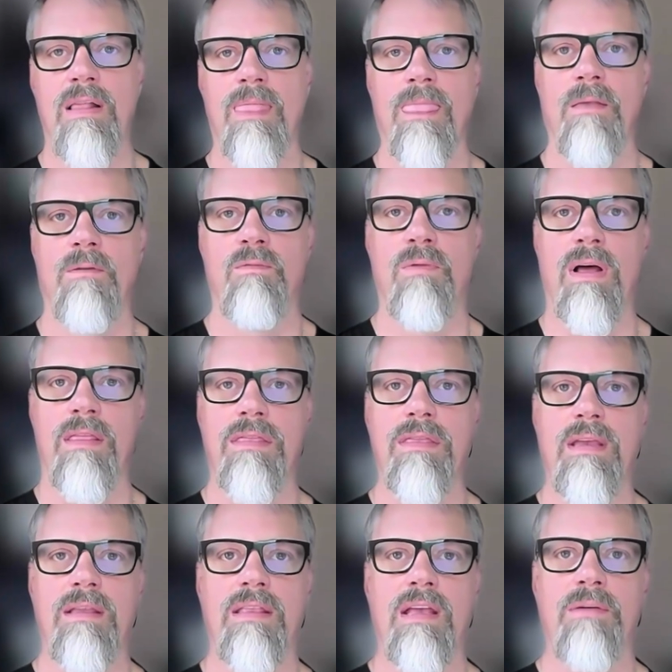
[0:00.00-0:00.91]
One
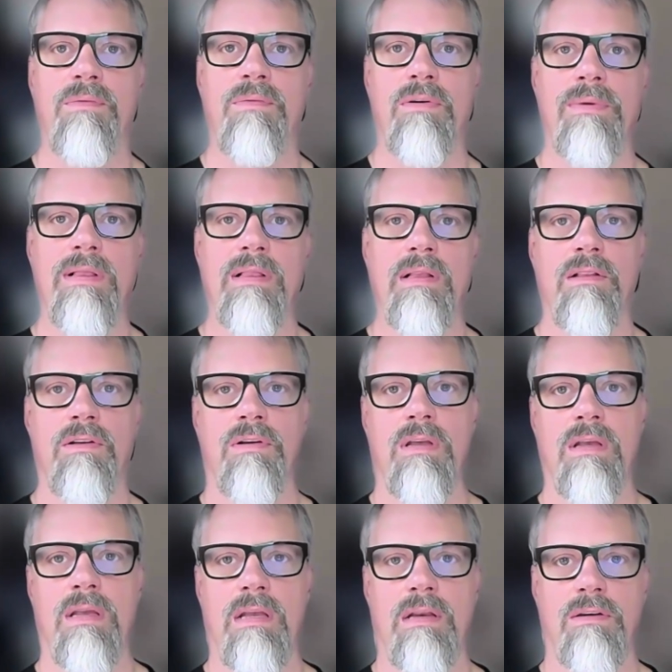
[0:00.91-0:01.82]
thing that we're really
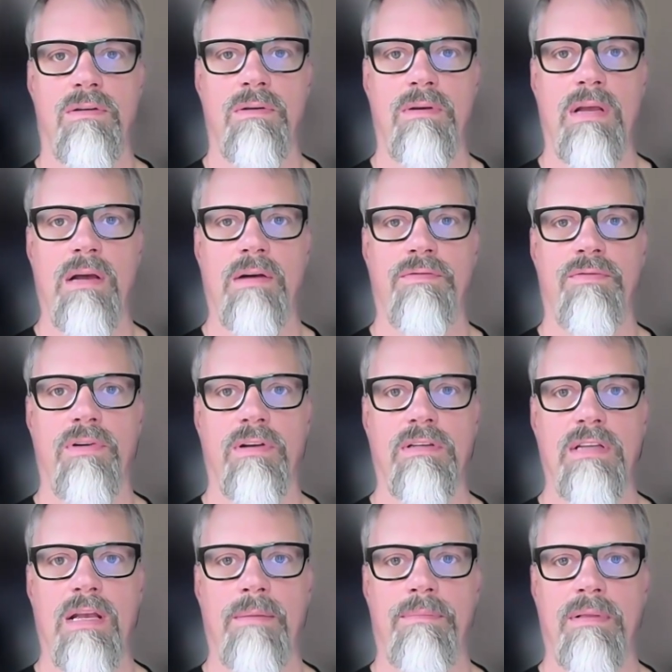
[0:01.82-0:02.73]
looking into now, for
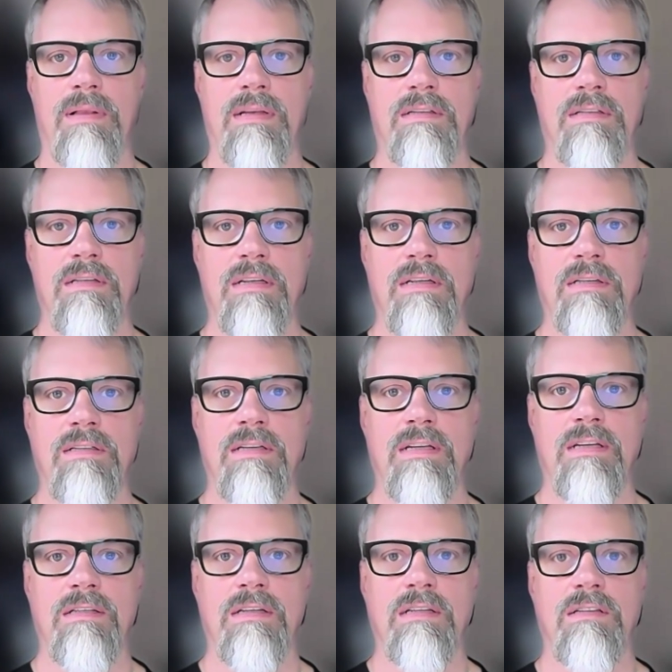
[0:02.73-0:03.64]
example,
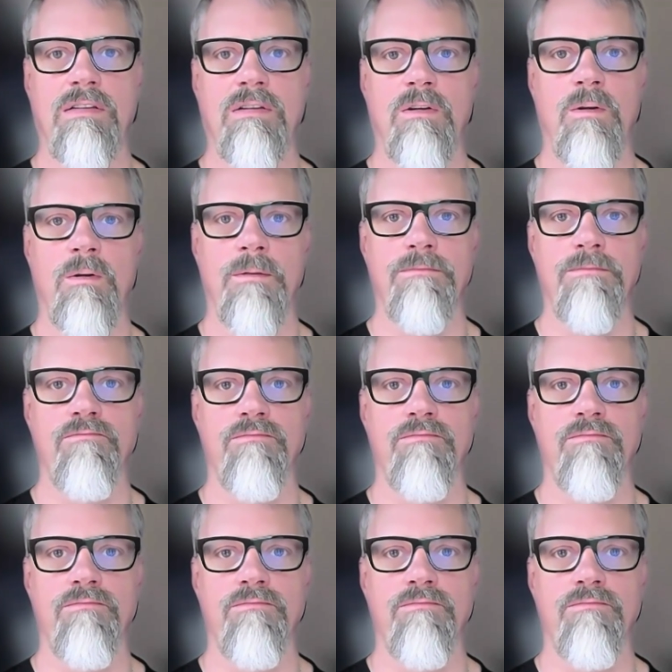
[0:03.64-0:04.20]
is to